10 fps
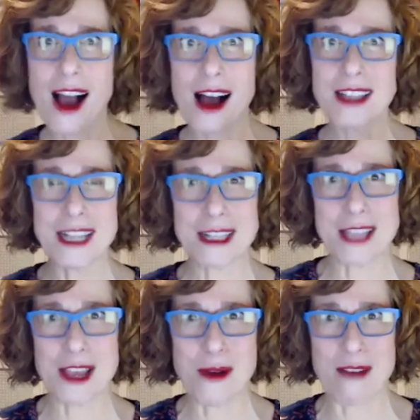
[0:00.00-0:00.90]
contest
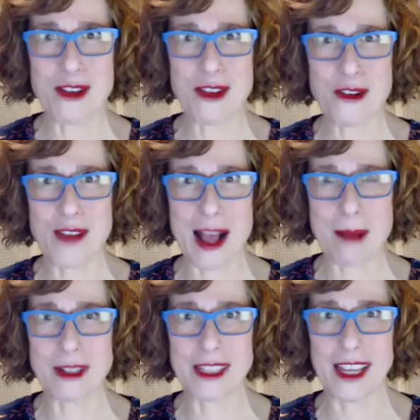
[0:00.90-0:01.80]
that you have in your
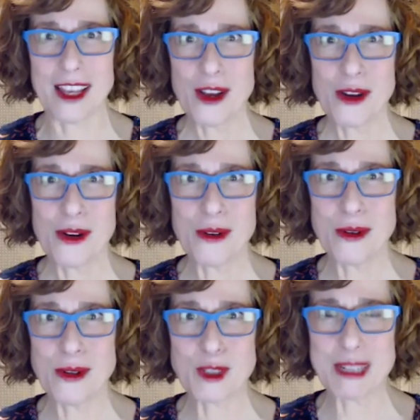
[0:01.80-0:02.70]
family.
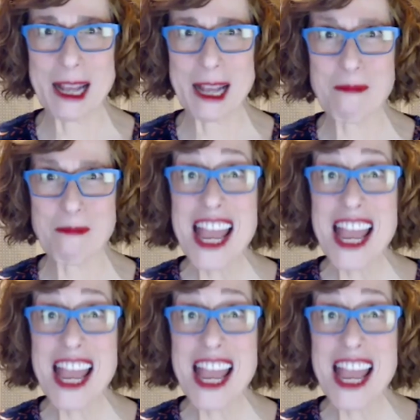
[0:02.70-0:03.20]
Who split it?